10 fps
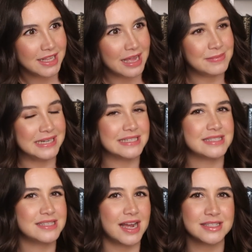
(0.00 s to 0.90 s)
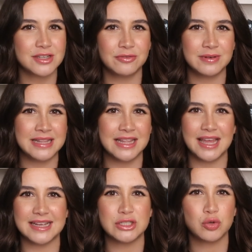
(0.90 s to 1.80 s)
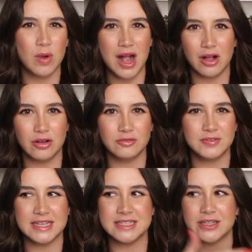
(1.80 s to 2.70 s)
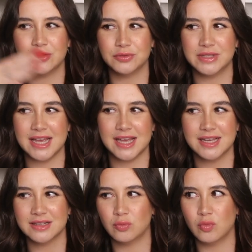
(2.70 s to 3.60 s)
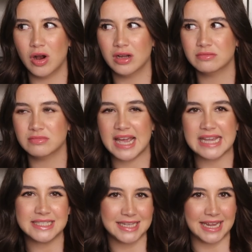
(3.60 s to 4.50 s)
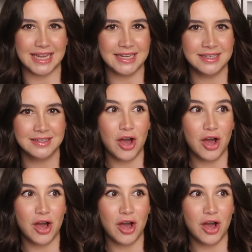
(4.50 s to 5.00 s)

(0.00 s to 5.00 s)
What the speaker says: I mean, it starts off when they're like 12 until they're, what, 18?